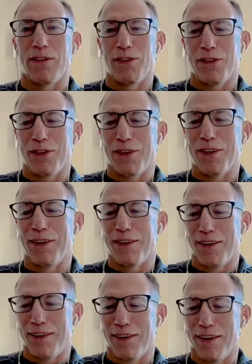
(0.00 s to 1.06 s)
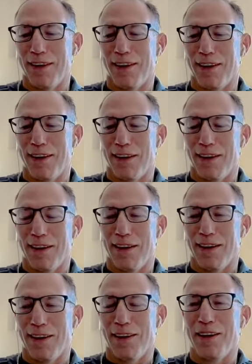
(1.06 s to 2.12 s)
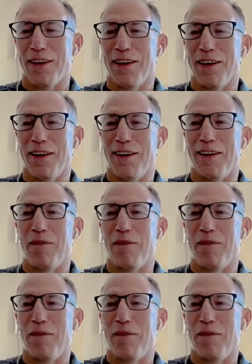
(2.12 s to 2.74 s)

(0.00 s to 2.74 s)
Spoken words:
This person isn't speaking.